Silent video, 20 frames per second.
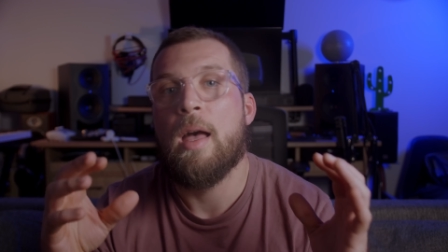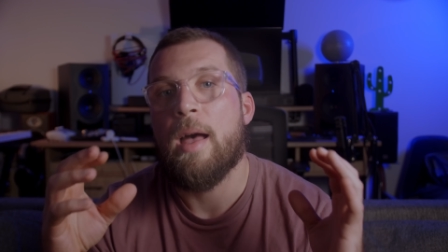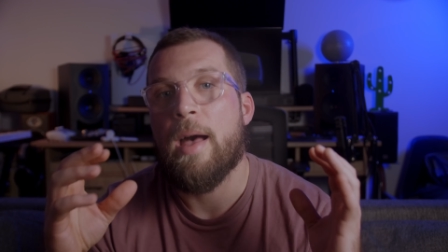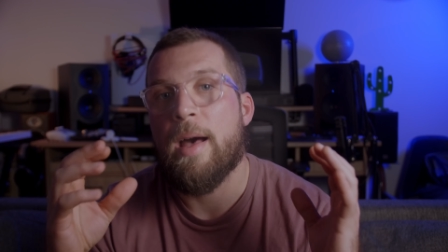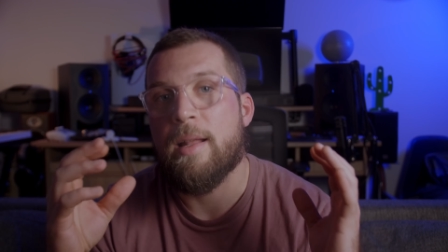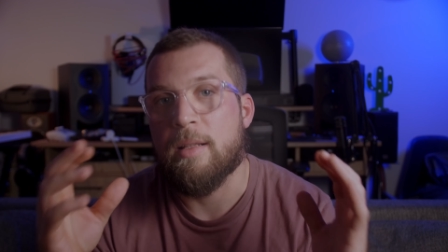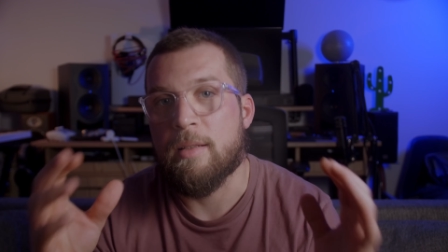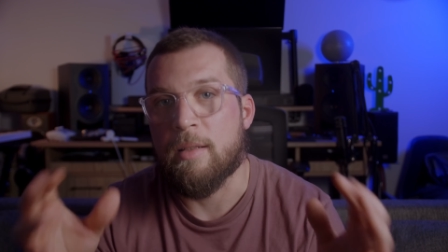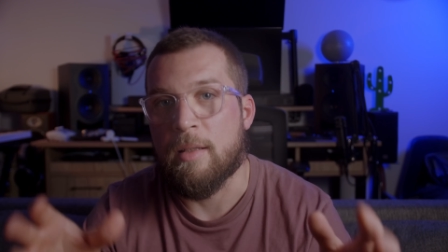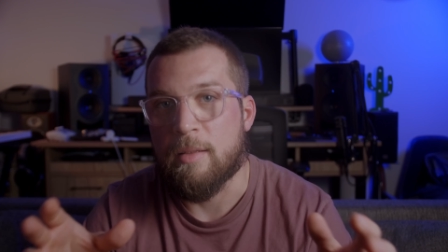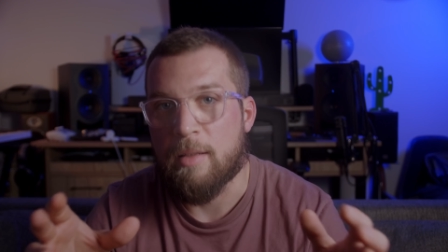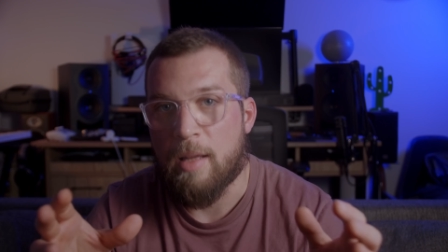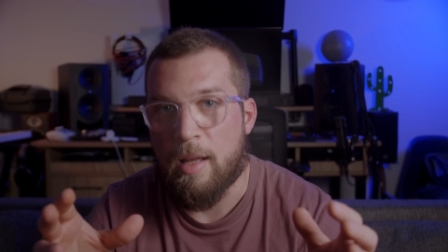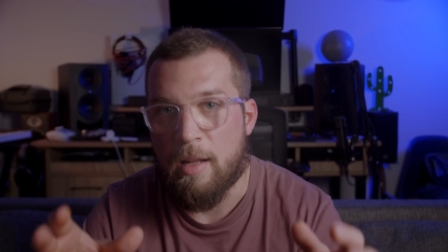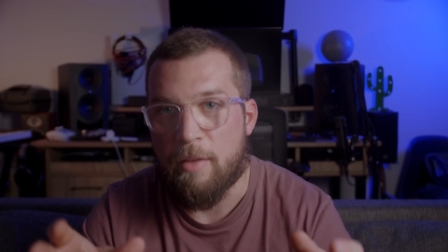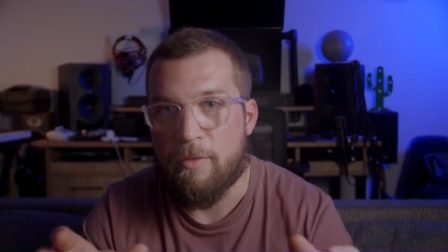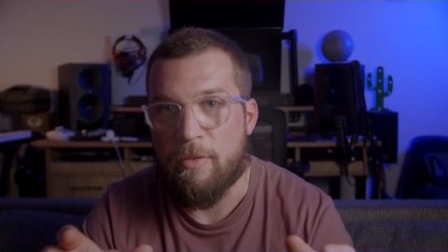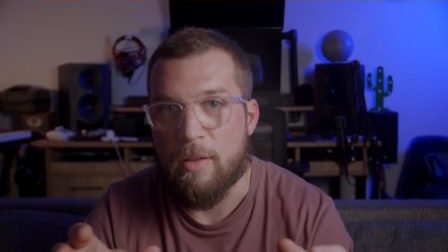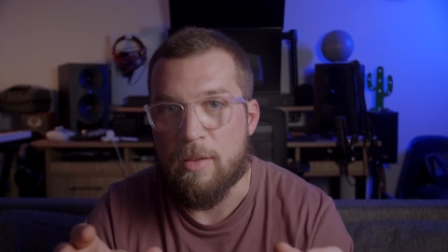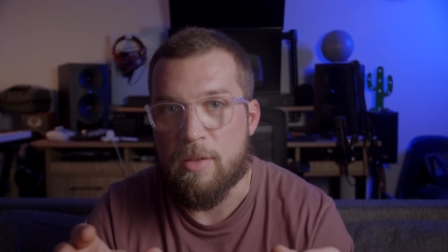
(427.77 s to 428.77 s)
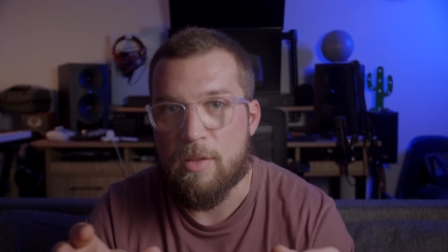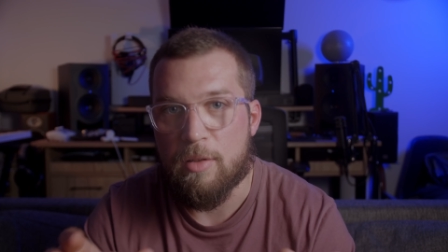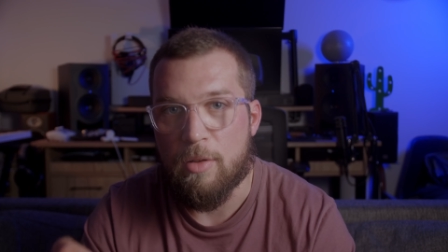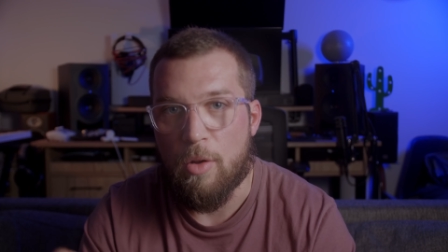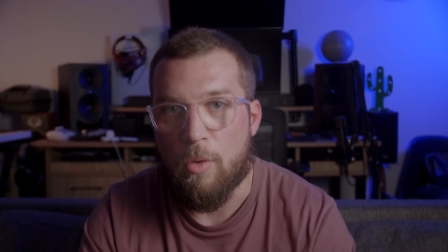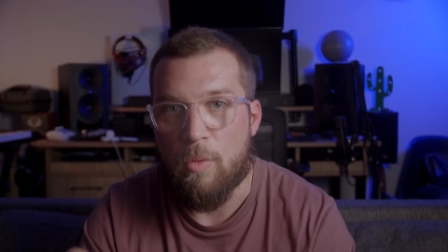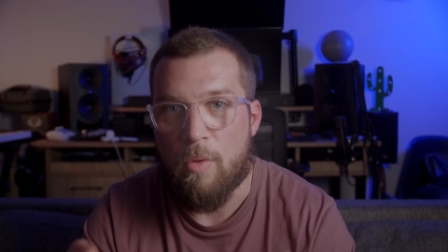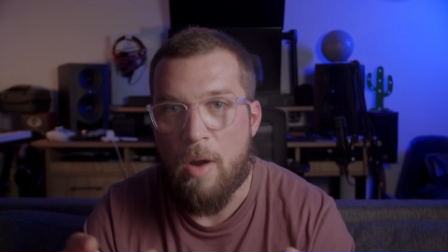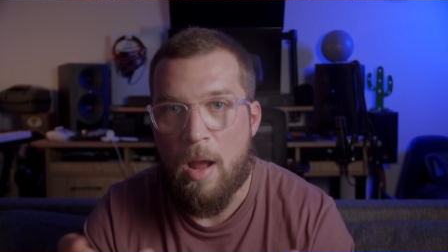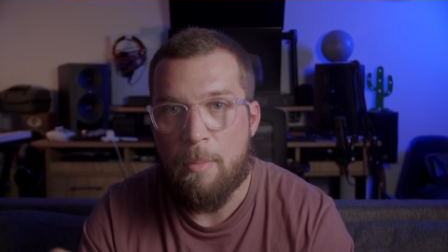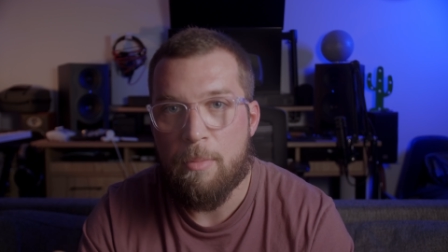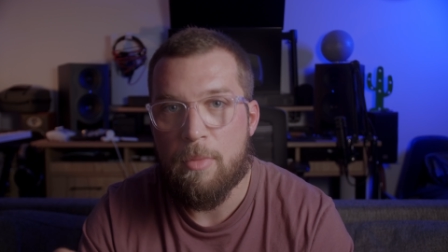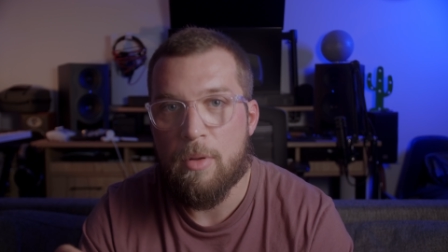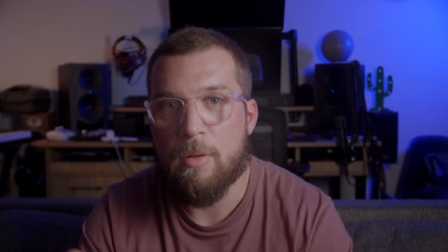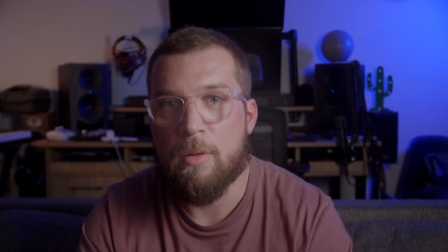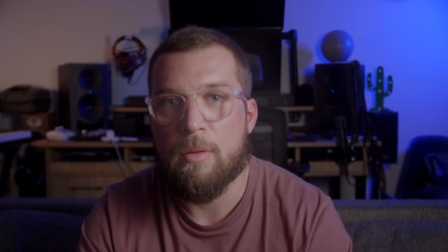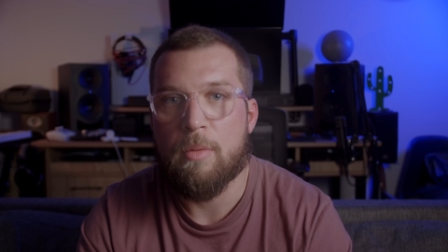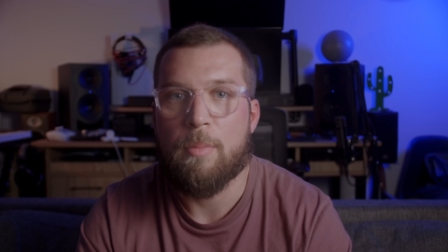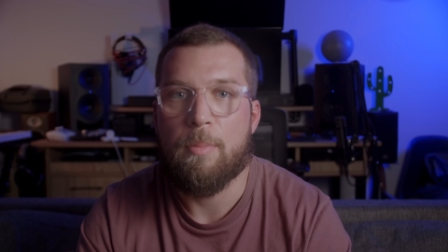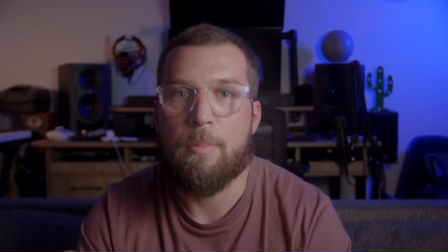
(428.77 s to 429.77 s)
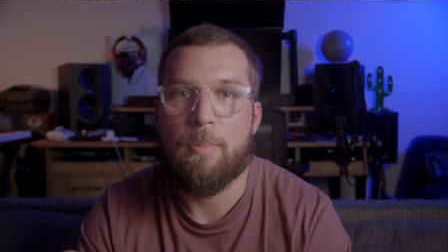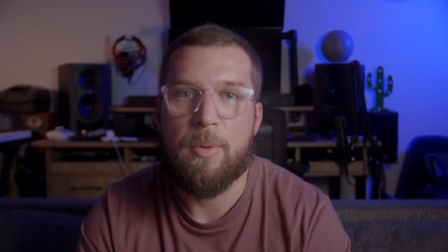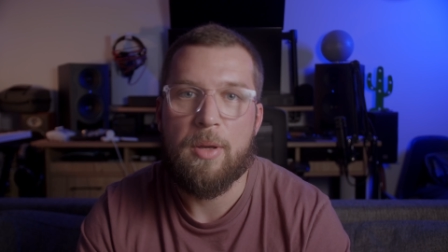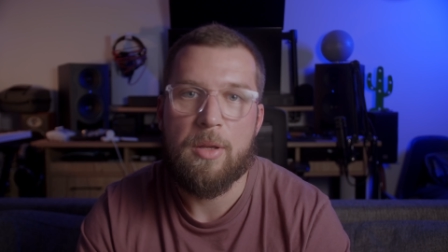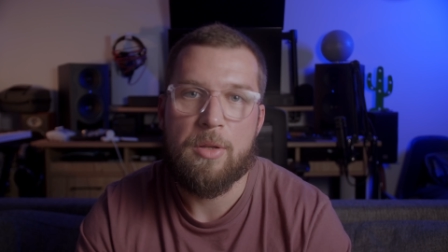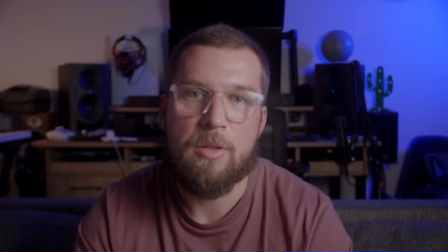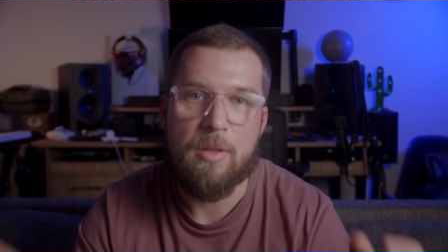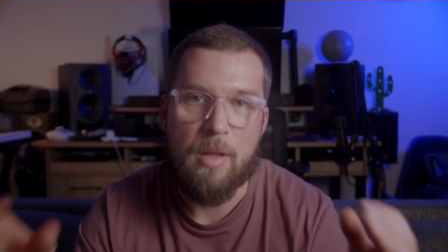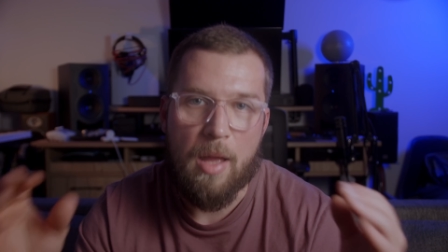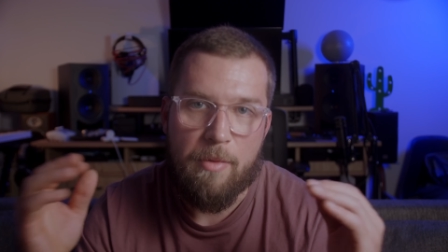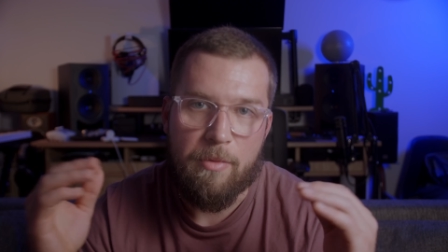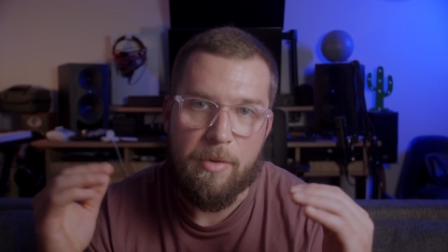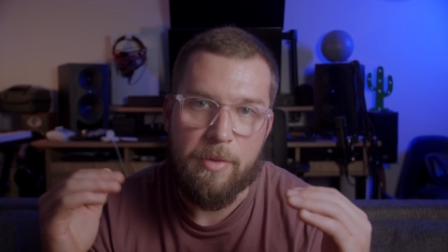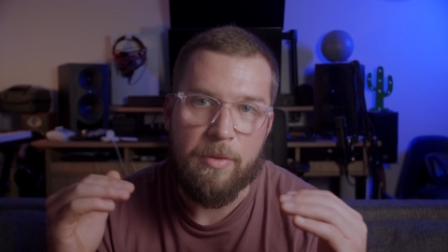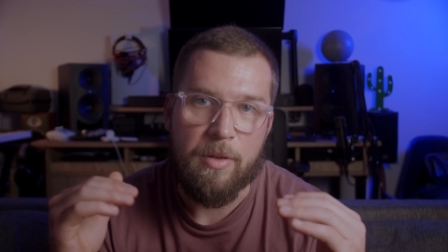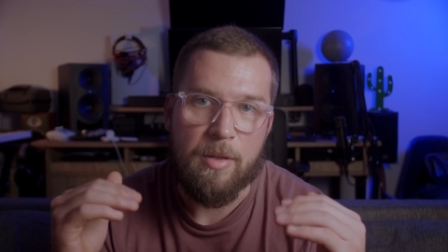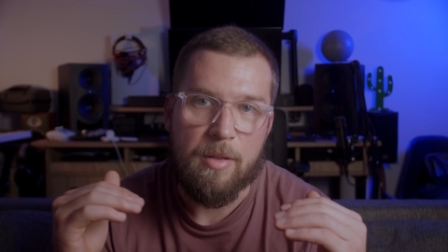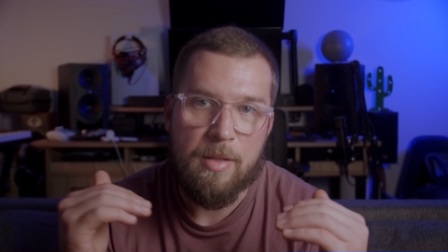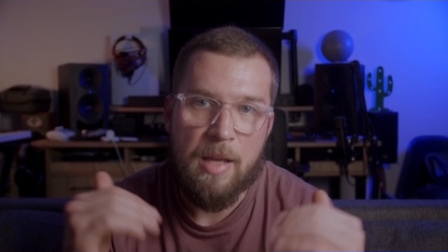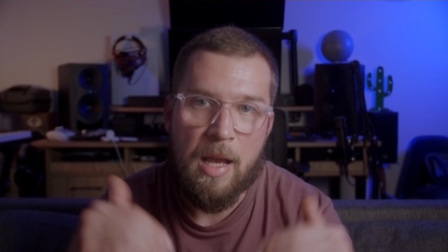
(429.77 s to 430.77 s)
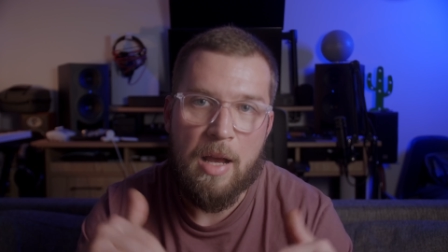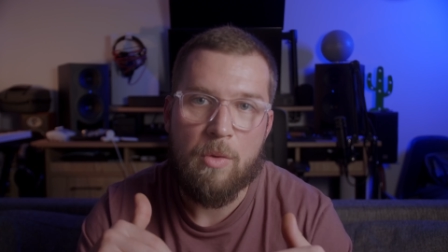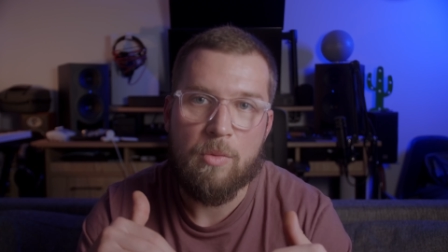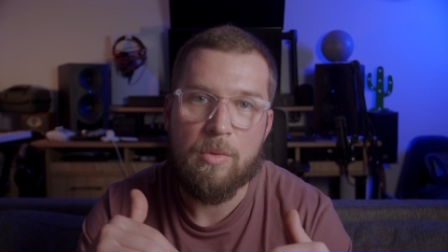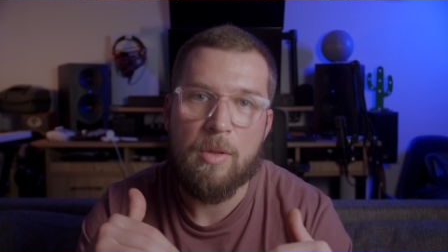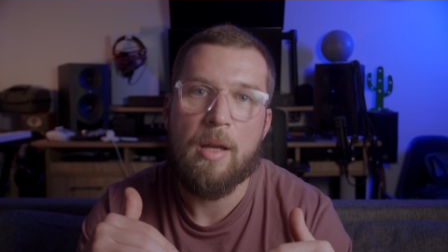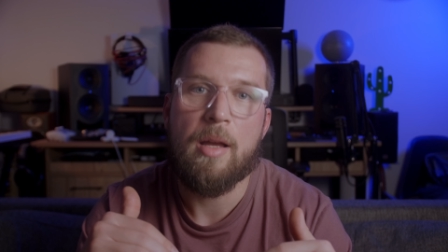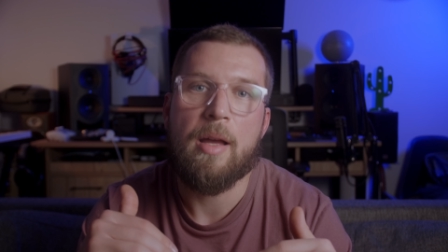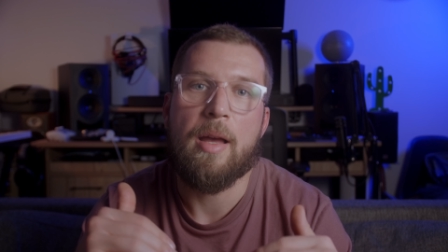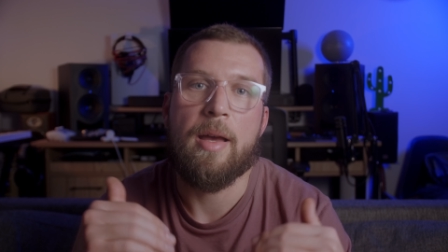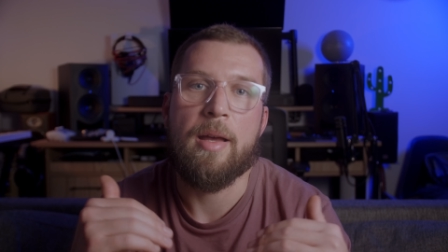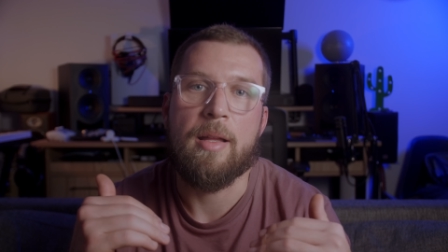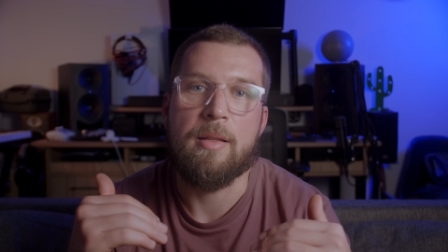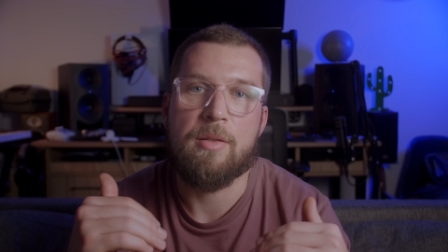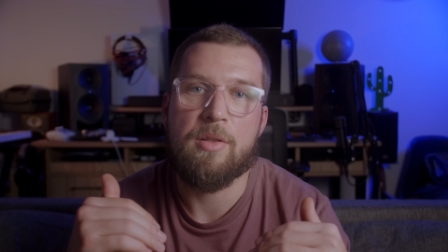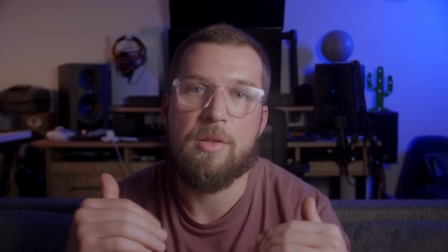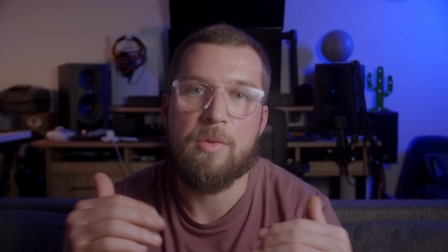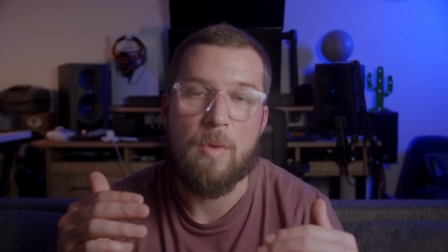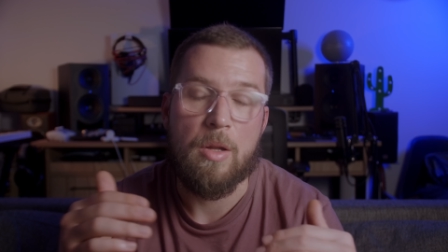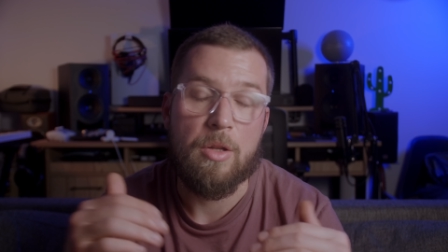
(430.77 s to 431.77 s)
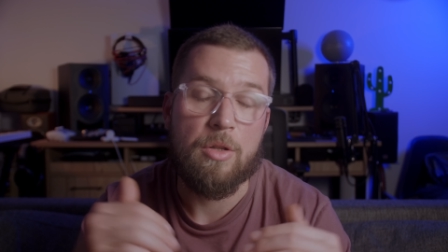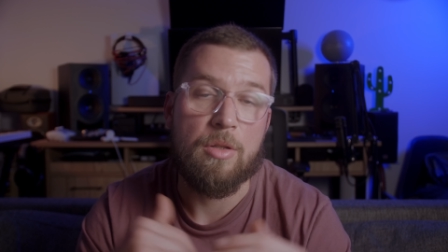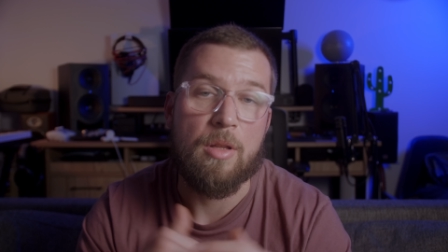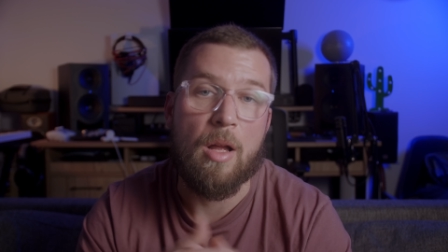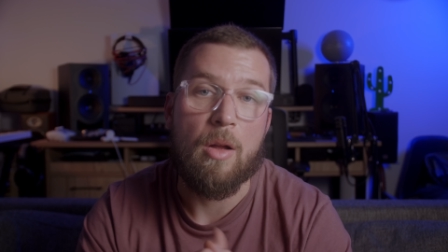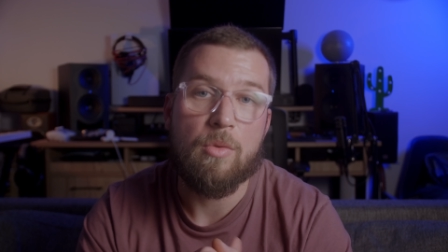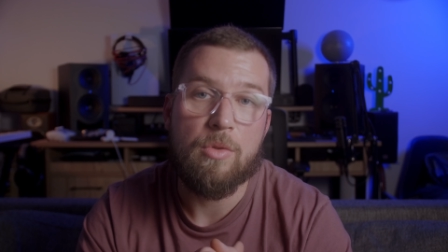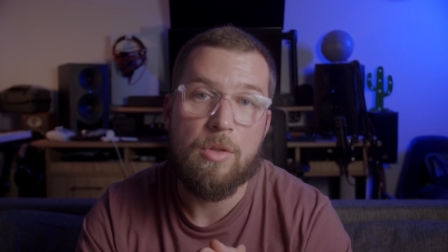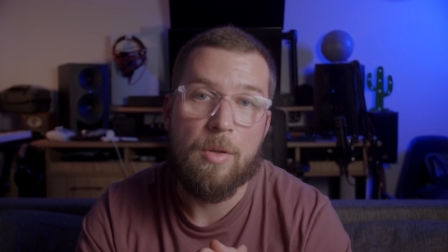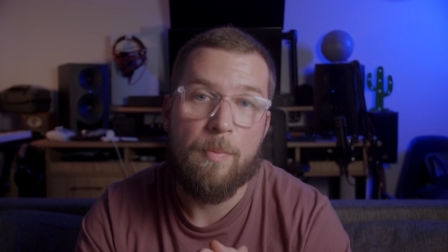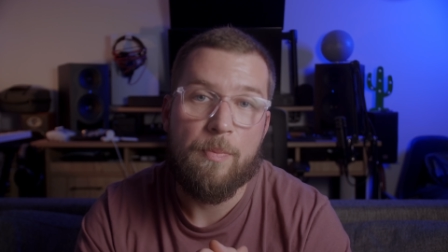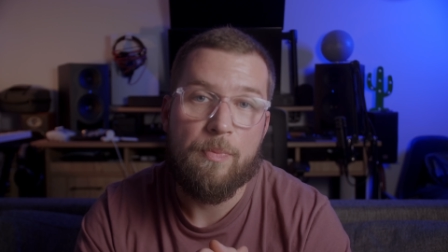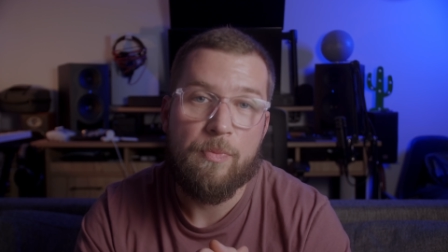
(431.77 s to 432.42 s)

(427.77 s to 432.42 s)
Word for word: added an elephant's low rumble, pitched everything down and stretched it out.